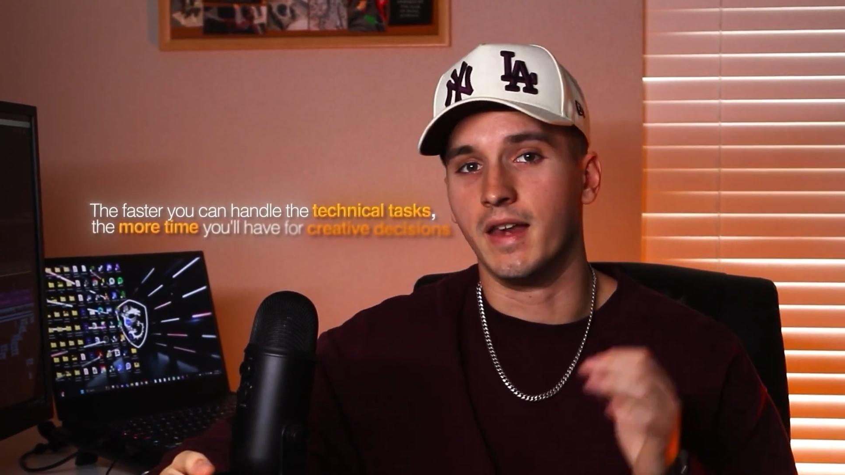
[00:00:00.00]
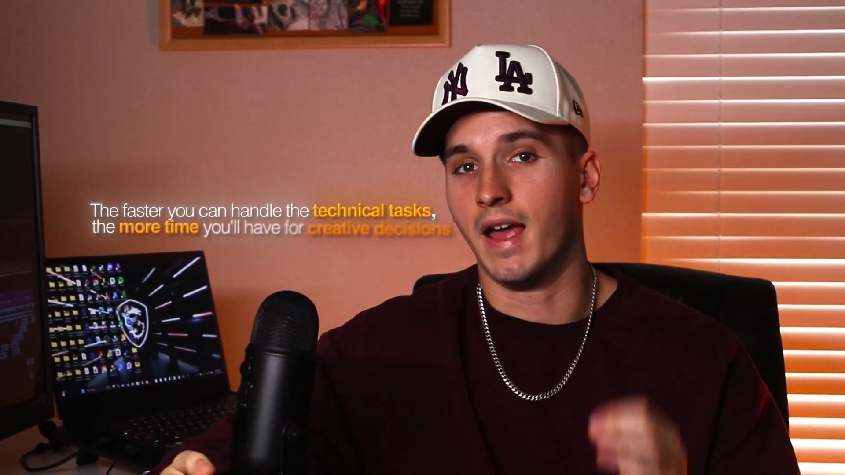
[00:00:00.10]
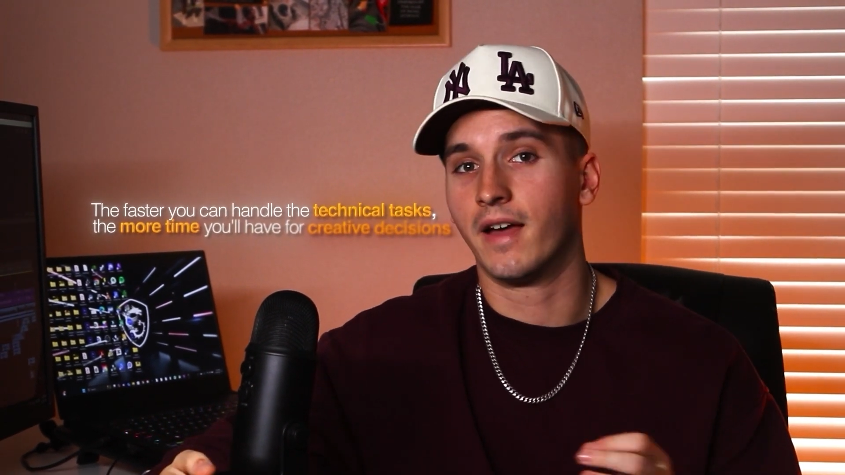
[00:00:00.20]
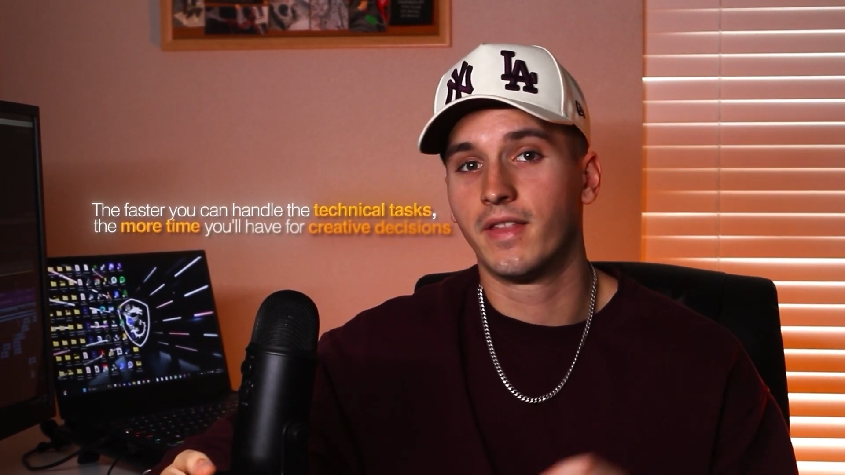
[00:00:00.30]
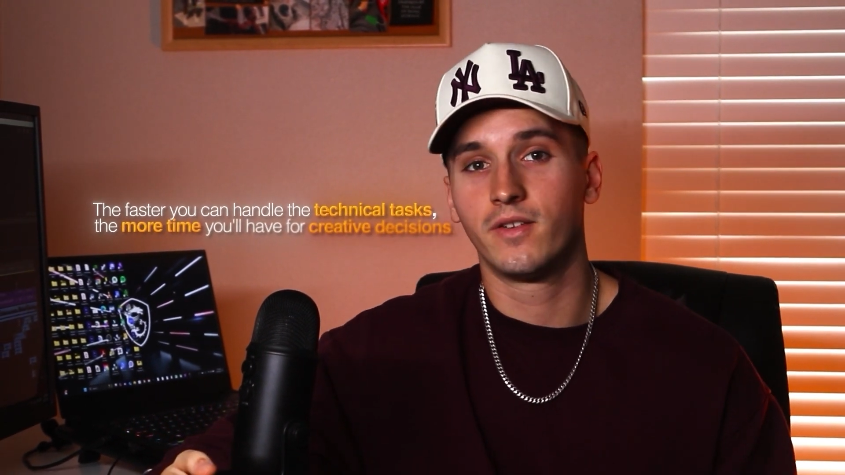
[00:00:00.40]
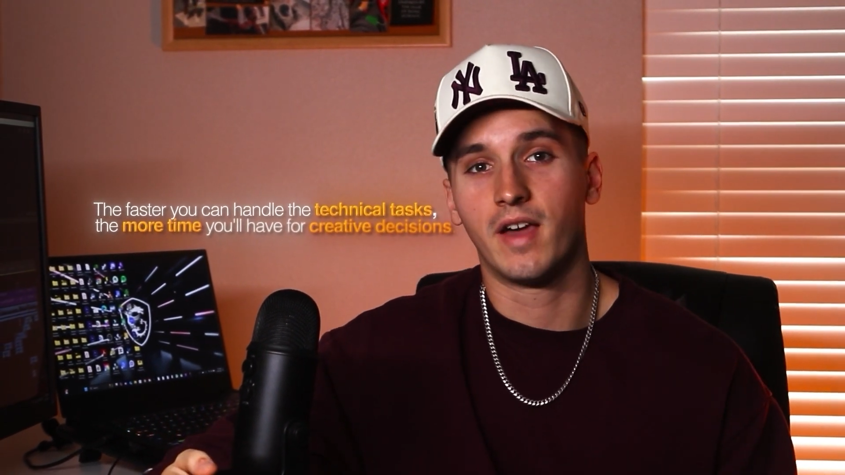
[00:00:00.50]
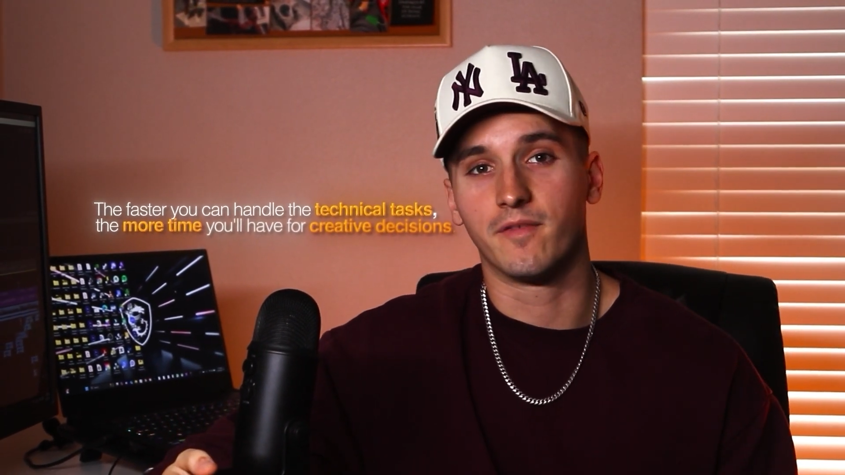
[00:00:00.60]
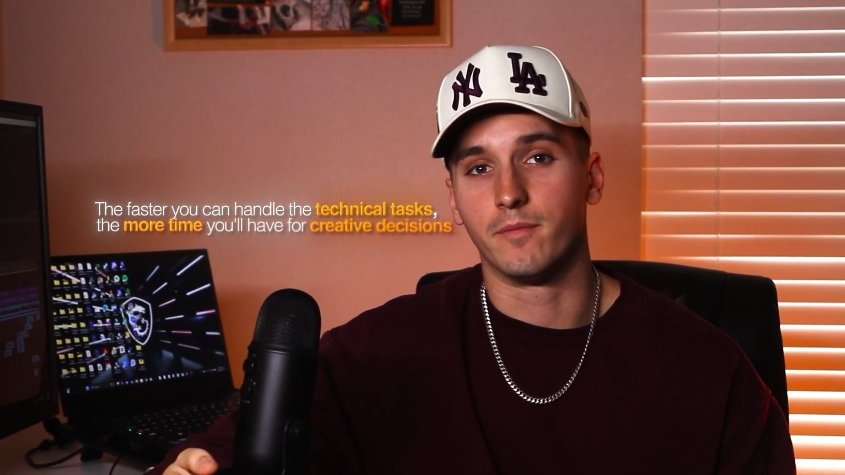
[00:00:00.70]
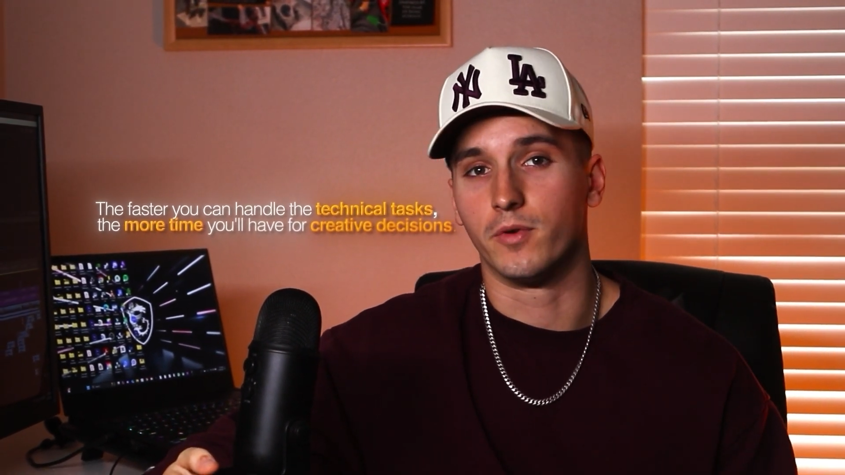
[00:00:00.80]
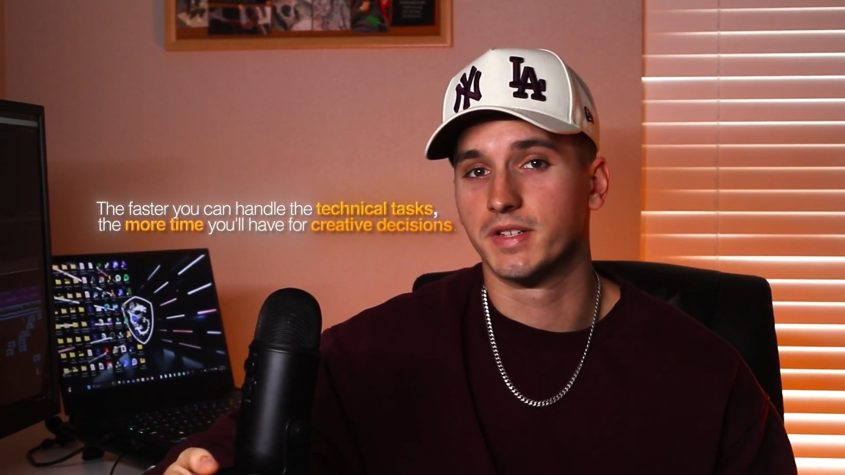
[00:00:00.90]
And now that you
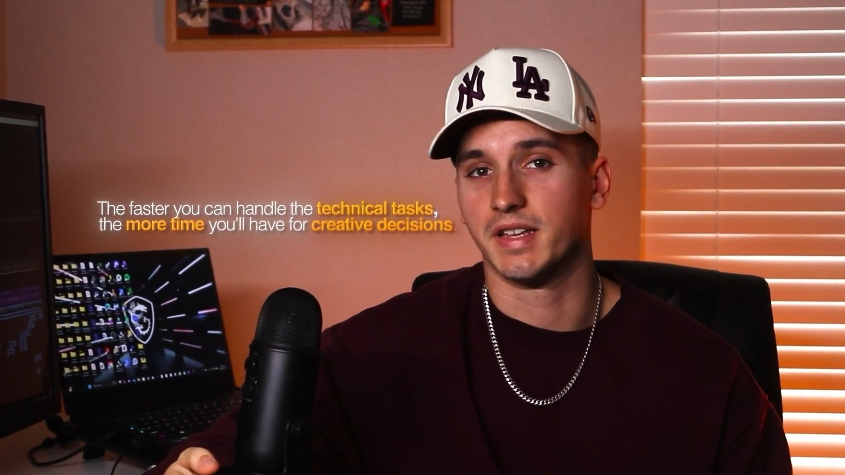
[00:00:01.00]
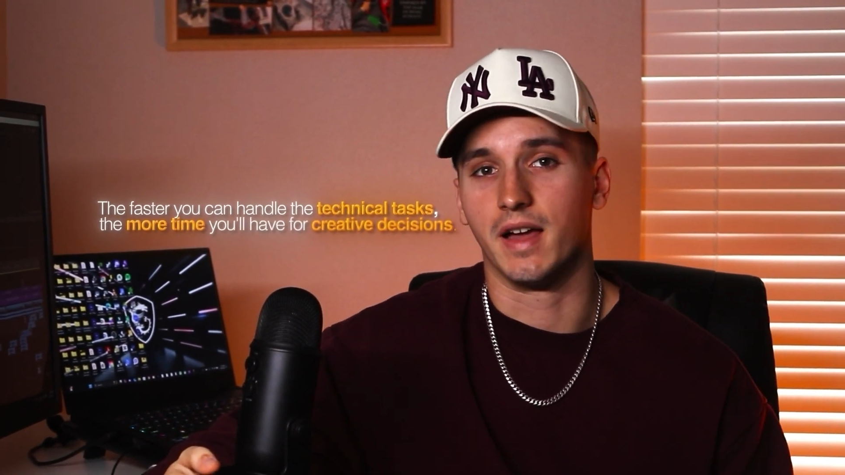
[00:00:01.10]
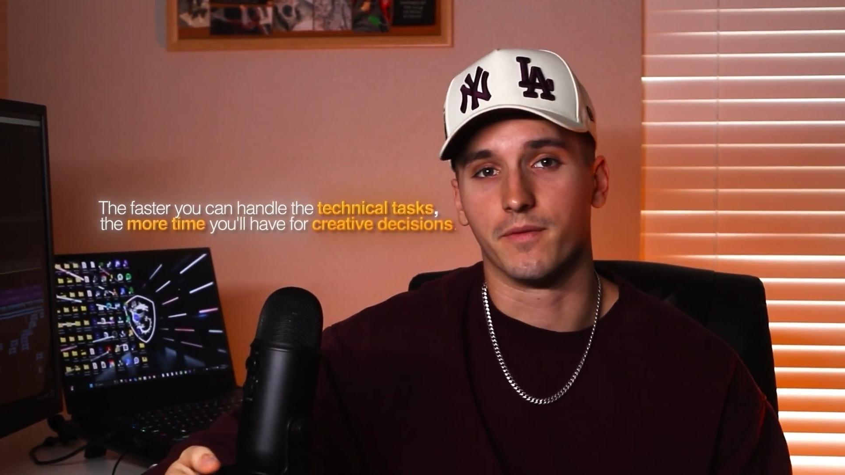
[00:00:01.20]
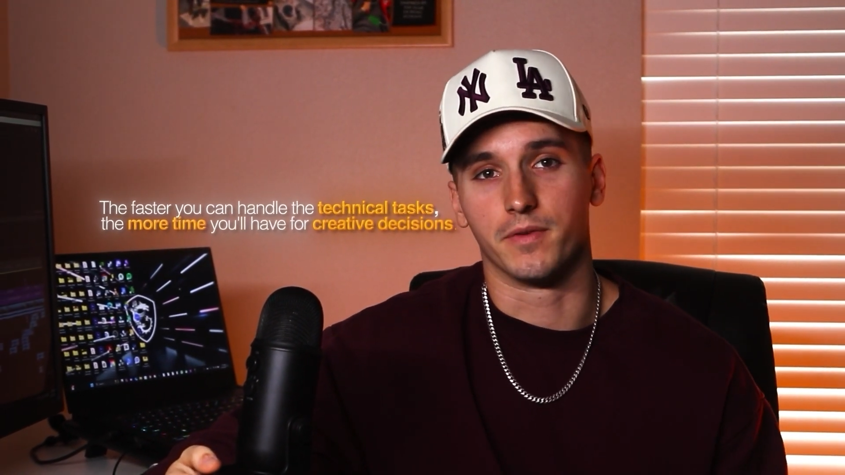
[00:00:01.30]
have more time